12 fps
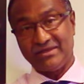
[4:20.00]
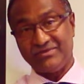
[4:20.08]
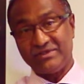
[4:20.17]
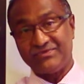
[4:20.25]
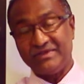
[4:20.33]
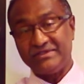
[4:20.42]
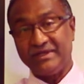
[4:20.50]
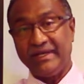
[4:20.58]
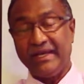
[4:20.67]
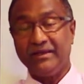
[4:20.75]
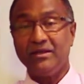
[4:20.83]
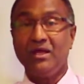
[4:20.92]
the service fees
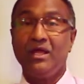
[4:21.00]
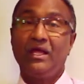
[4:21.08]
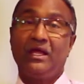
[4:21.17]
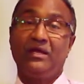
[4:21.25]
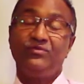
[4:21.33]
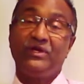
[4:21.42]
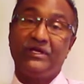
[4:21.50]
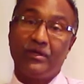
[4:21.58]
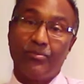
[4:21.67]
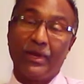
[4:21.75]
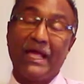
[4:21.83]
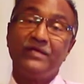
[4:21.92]
again, and we
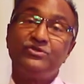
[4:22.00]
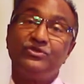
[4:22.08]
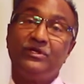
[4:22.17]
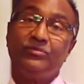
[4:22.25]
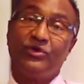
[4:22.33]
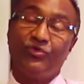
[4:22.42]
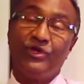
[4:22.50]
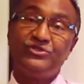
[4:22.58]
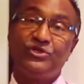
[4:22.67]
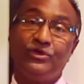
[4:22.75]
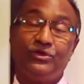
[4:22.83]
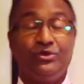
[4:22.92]
can apply to the
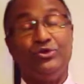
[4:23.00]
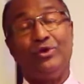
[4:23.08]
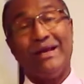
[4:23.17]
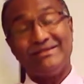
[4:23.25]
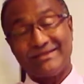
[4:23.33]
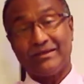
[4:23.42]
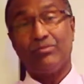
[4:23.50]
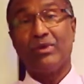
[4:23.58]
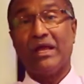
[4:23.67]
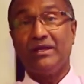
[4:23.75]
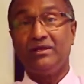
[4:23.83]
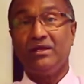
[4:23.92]
immigration. You guys can
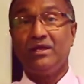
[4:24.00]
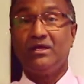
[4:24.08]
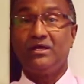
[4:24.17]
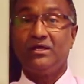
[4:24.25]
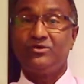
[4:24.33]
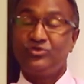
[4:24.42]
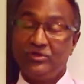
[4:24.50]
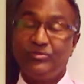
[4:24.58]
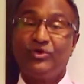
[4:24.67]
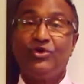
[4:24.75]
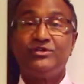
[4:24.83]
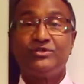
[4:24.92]
apply to
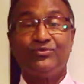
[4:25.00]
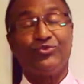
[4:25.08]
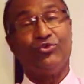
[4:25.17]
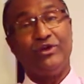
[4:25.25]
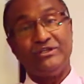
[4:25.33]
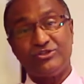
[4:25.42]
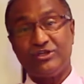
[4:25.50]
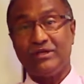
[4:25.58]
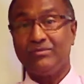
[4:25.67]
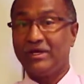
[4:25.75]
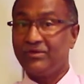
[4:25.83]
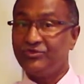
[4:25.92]
the immigration for
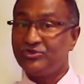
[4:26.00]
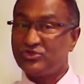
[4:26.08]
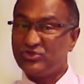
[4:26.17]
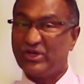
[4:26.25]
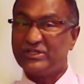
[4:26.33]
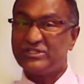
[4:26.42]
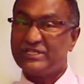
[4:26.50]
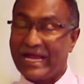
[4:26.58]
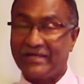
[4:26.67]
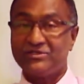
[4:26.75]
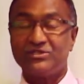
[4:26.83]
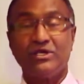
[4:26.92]
reinstatement of your
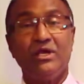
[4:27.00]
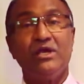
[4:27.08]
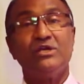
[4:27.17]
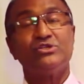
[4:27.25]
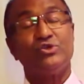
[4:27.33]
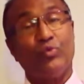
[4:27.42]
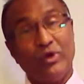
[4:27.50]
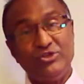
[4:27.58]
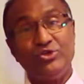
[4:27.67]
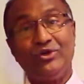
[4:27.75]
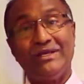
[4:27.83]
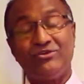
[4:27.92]
status. So
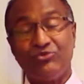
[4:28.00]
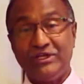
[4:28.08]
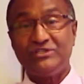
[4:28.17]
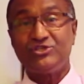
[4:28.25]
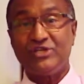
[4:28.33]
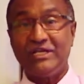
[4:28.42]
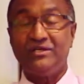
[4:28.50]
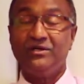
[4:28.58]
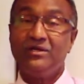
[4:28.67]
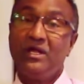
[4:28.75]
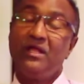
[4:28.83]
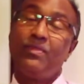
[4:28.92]
once you get
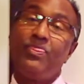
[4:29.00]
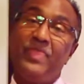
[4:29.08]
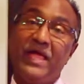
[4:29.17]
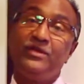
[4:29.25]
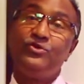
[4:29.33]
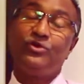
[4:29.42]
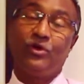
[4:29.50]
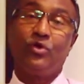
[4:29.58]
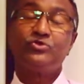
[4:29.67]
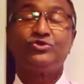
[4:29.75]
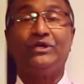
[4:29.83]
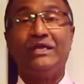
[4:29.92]
reinstated, then you
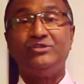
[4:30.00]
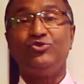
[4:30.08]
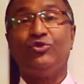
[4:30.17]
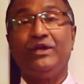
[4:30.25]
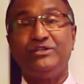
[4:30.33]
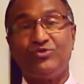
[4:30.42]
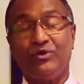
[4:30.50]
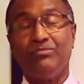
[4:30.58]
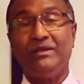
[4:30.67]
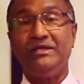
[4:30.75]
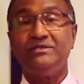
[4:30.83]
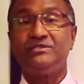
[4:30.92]
can also get your
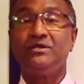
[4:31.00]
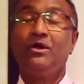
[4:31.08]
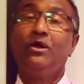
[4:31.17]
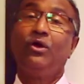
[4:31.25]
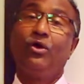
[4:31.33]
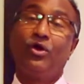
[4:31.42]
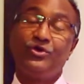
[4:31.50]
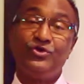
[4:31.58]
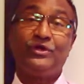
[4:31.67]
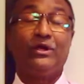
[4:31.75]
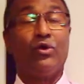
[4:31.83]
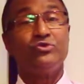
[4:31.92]
H-1Bs,
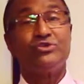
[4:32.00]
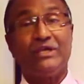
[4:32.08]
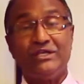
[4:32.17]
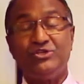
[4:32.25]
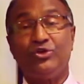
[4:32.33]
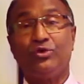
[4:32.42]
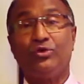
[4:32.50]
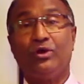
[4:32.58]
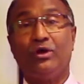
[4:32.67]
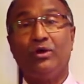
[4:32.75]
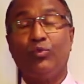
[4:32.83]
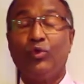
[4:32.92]
or you can also get your